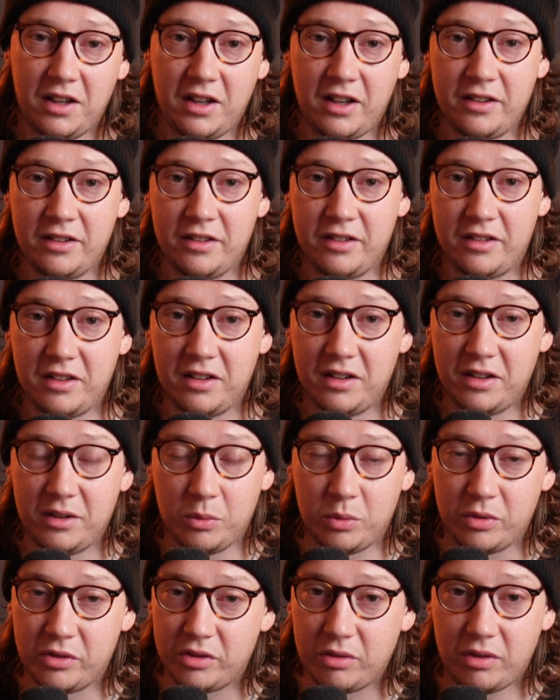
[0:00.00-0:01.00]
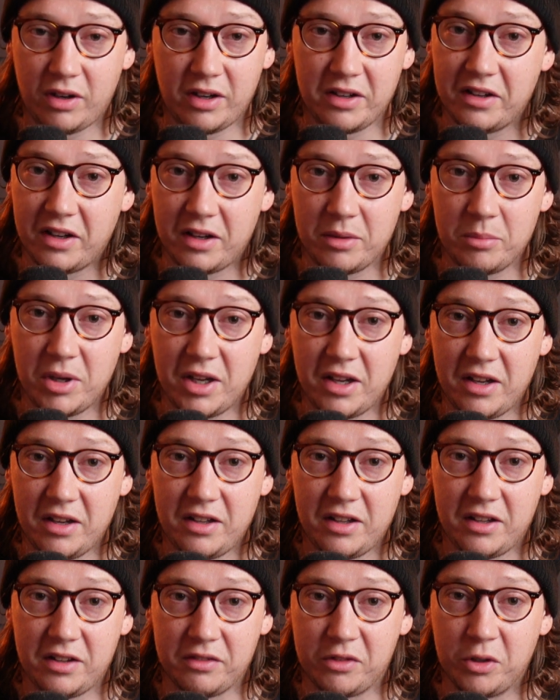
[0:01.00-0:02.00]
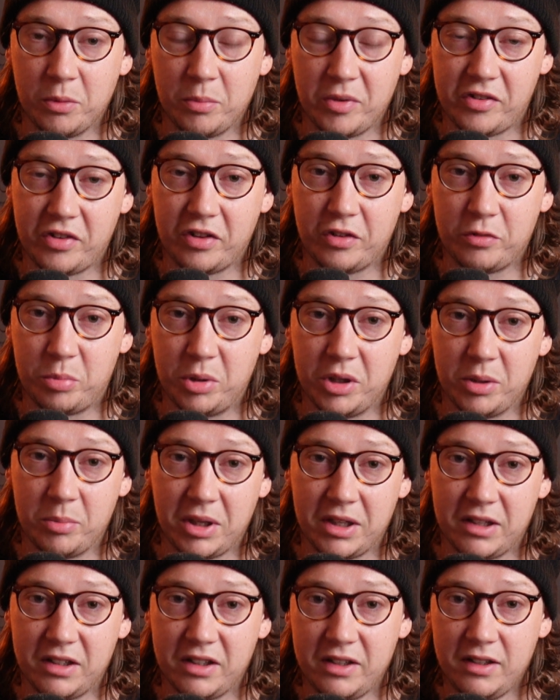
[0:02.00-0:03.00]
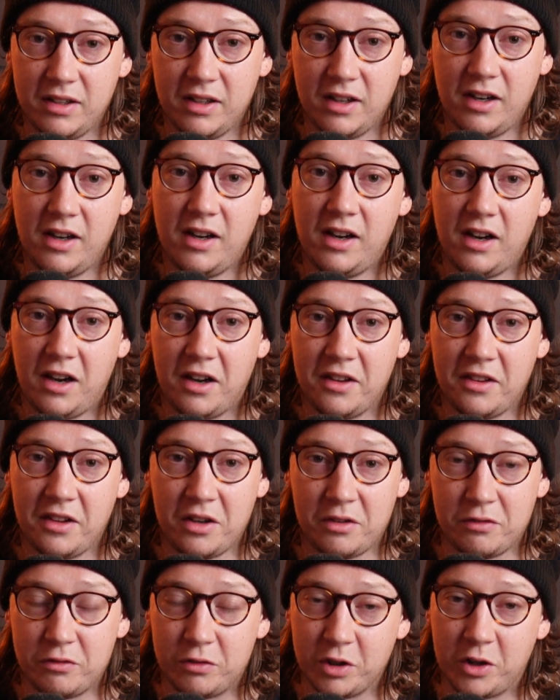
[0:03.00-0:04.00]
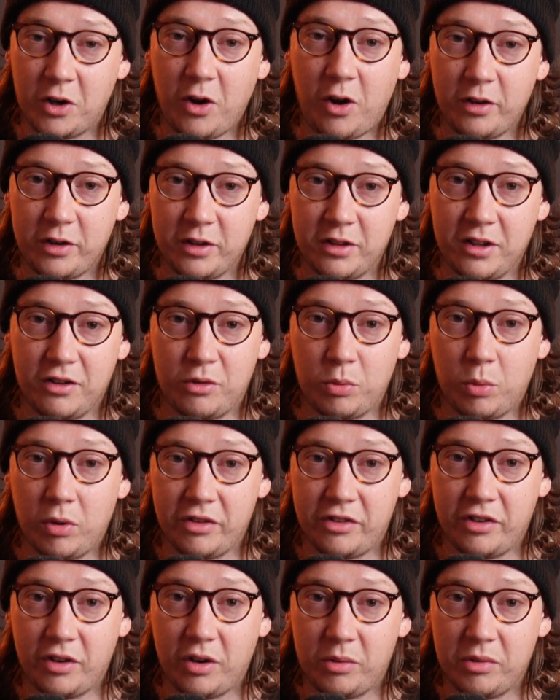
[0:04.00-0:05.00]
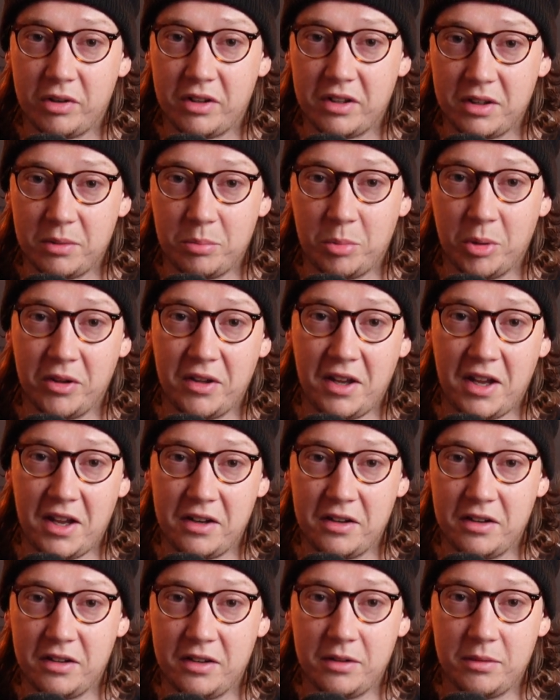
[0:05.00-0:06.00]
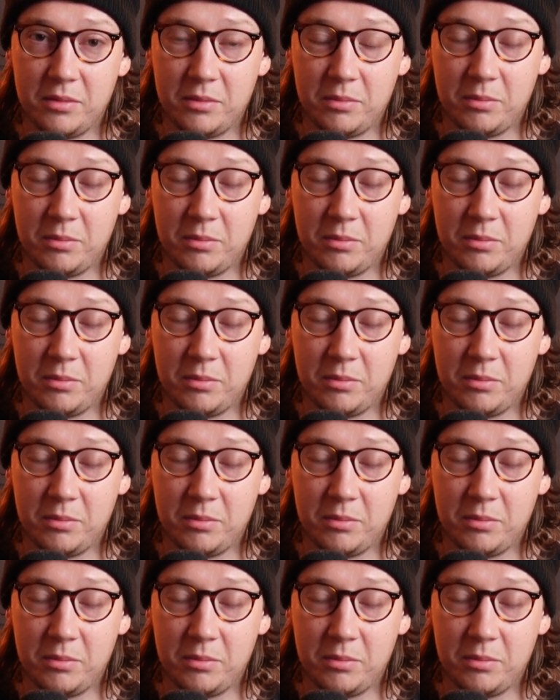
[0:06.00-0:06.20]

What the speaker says: And it was a right nightmare, and I've cut myself pretty badly. And then I've recorded this once already, but then